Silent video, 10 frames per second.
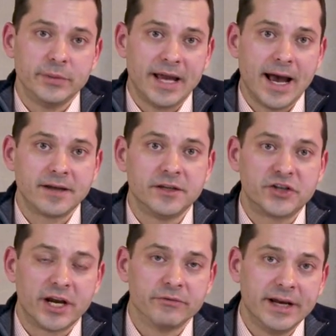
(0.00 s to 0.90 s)
We had to
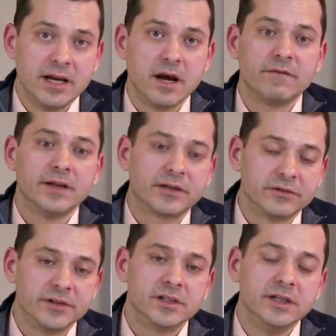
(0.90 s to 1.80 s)
generate enough
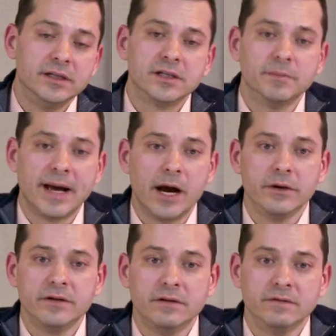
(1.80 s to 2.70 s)
electricity to
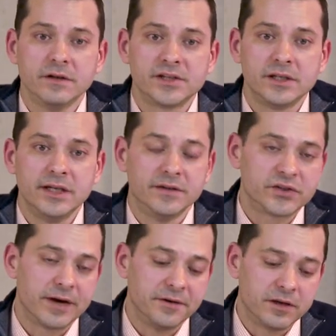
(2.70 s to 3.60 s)
power the university and the
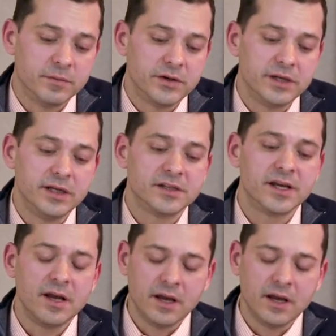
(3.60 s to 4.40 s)
surrounding communities,